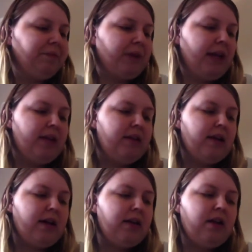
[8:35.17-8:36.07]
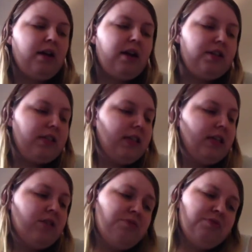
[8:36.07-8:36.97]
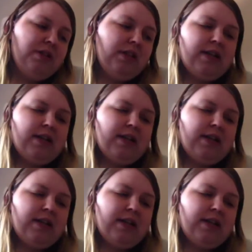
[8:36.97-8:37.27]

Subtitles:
And the color I just think is a really